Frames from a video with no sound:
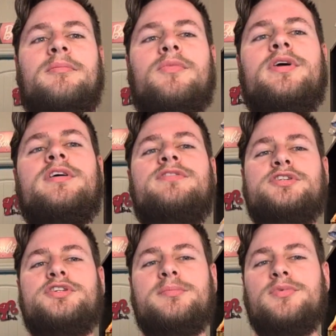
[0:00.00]
We are
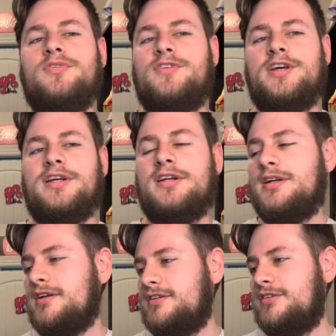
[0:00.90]
officially moved
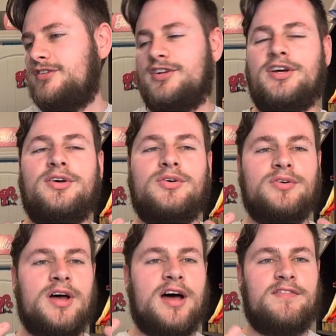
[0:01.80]
in,
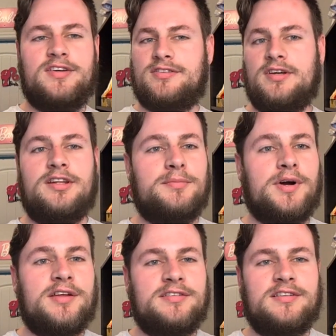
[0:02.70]
still obviously in the
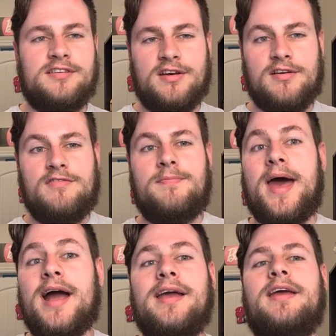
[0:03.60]
process of
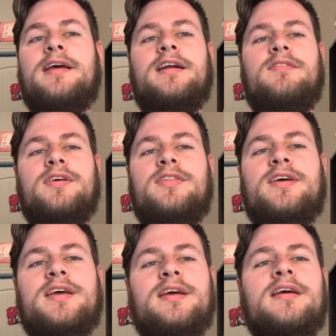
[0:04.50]
packing and
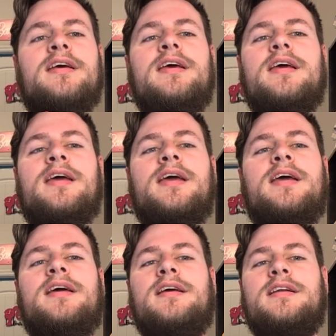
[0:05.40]
everything.
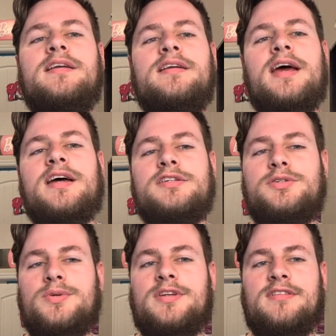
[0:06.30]
And as
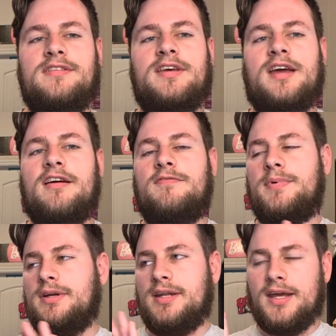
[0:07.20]
you can see, I've
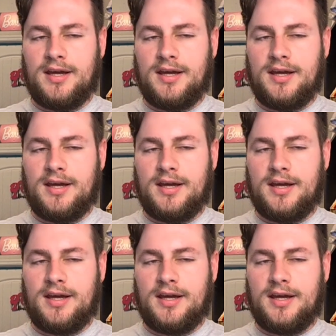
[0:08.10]
been